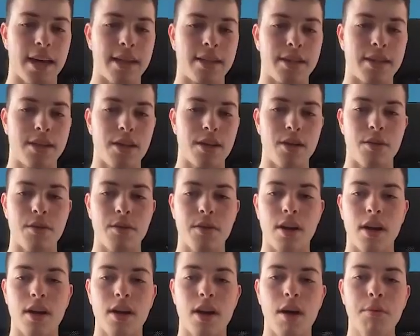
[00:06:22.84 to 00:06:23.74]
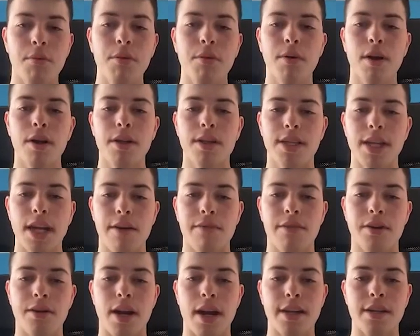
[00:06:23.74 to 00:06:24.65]
so a couple months
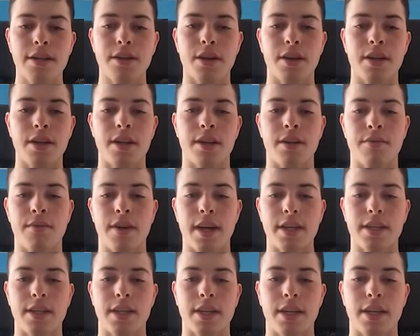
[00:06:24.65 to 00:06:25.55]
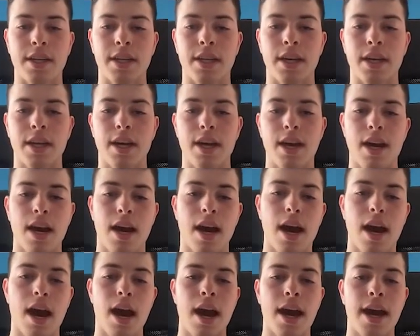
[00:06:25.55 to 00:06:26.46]
after I started investing,
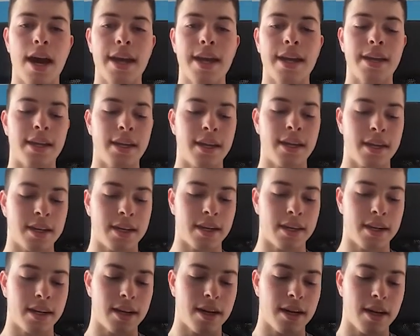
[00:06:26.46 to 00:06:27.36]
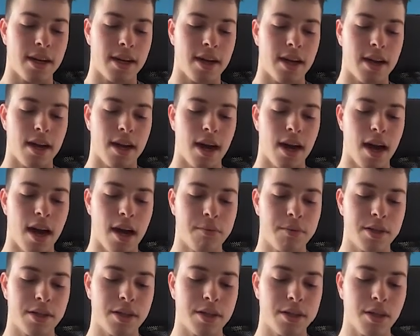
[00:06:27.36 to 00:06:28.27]
I I
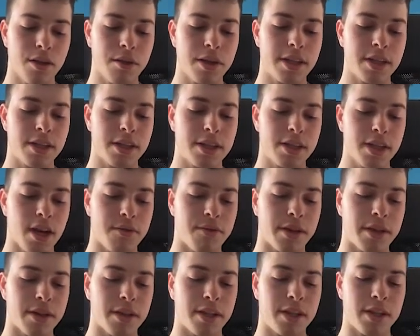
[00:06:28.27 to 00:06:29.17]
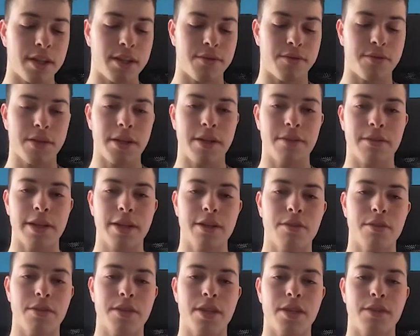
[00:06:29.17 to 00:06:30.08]
was slowly discovering these free
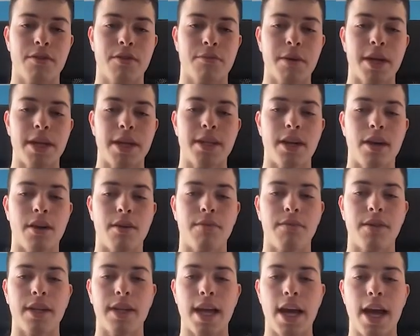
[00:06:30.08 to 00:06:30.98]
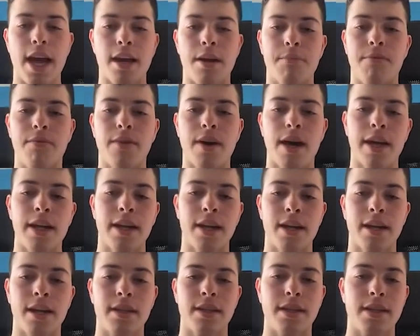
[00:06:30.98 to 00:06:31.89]
resources for myself, like Atom
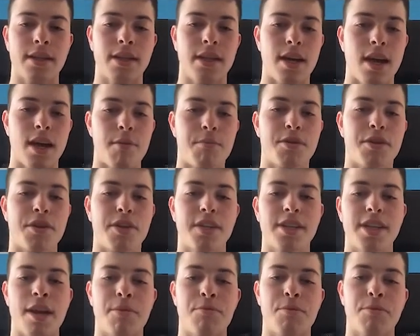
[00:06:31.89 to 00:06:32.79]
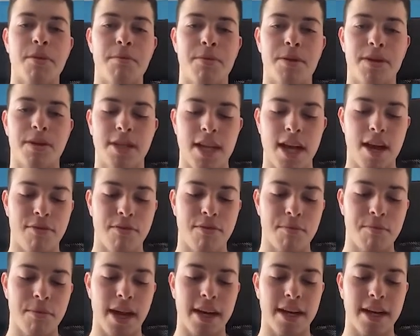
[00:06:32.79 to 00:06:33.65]
Finance. I'm sure Sam remembers that from back